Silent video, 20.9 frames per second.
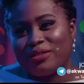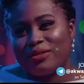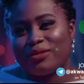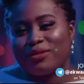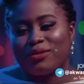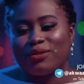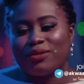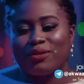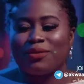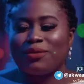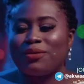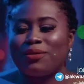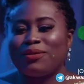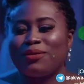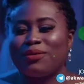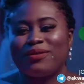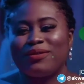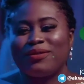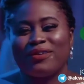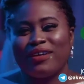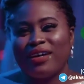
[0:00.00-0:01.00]

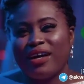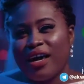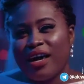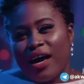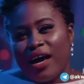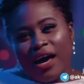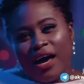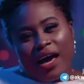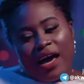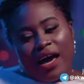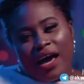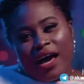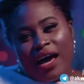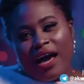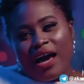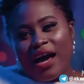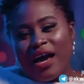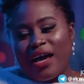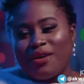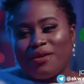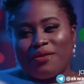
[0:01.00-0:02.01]
So,
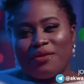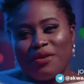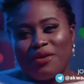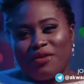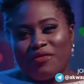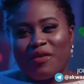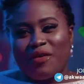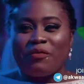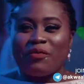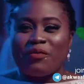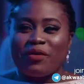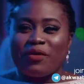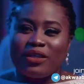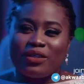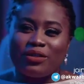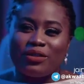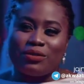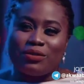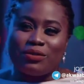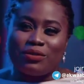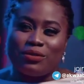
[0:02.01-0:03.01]
I don't know if I'm
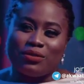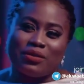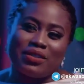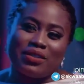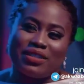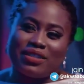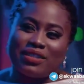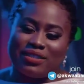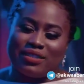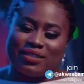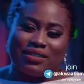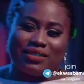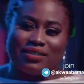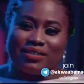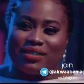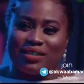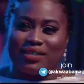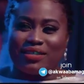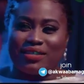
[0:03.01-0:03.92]
ready to do this